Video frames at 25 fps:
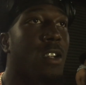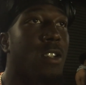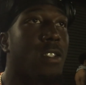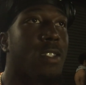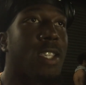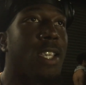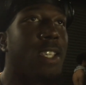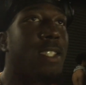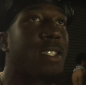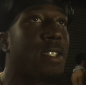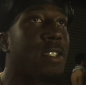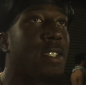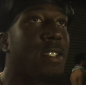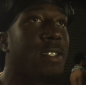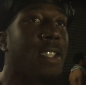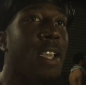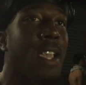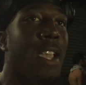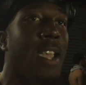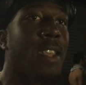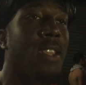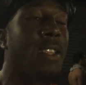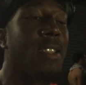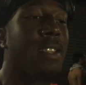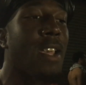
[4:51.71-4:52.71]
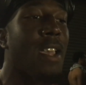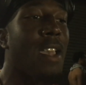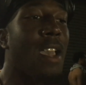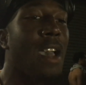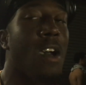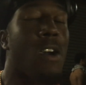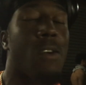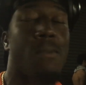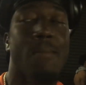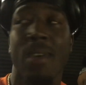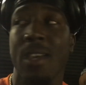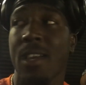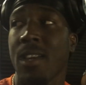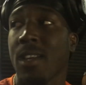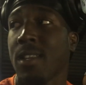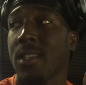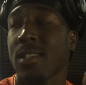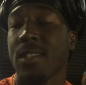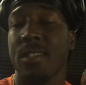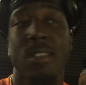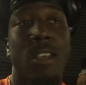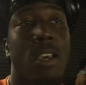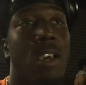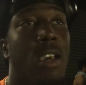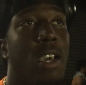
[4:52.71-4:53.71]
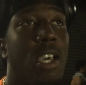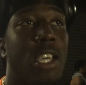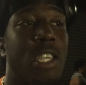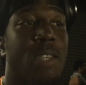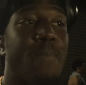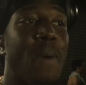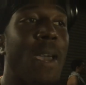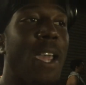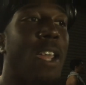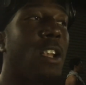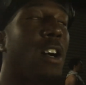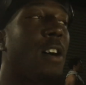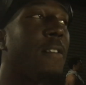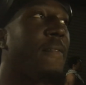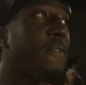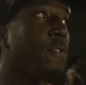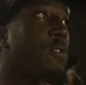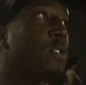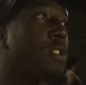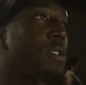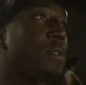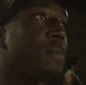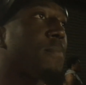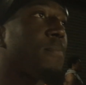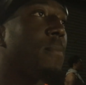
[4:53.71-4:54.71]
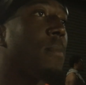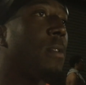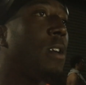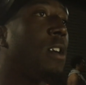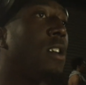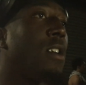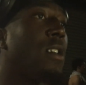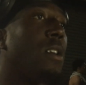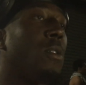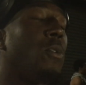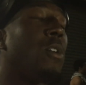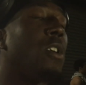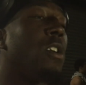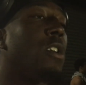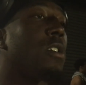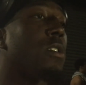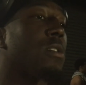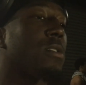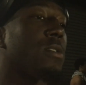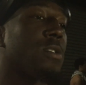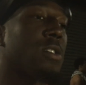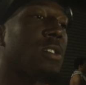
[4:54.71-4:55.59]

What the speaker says: teaching us day in and day out, man, and it's paid off for us well.